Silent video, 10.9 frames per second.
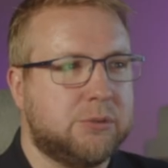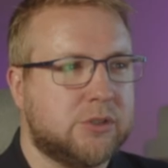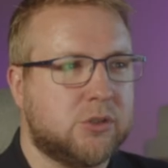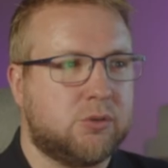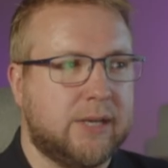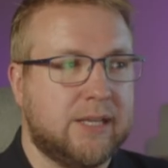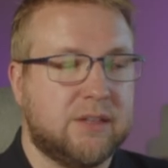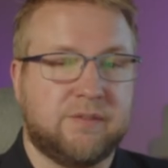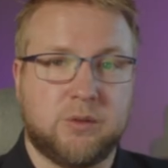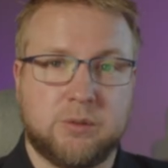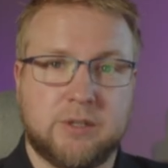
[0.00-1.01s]
will just create the
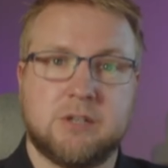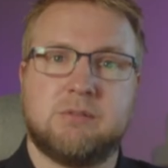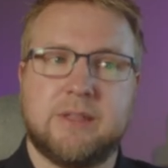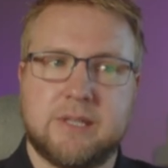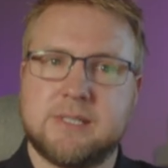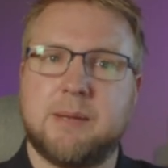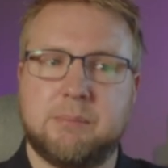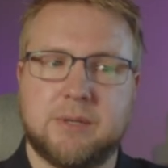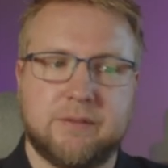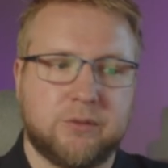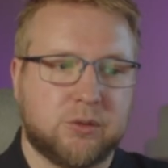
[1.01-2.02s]
folder and create the
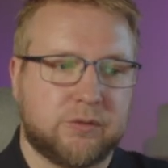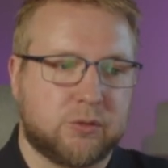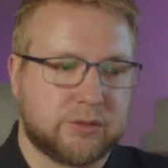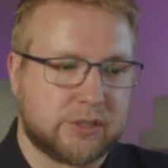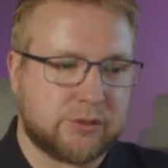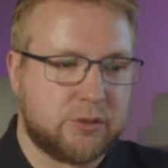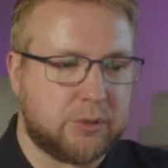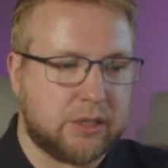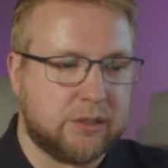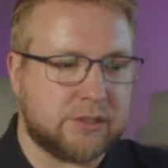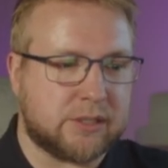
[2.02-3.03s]
template folder for us. I'll show you what
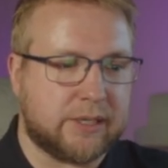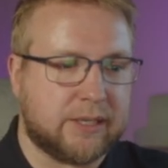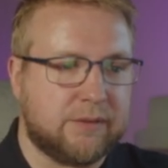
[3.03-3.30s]
it looks like.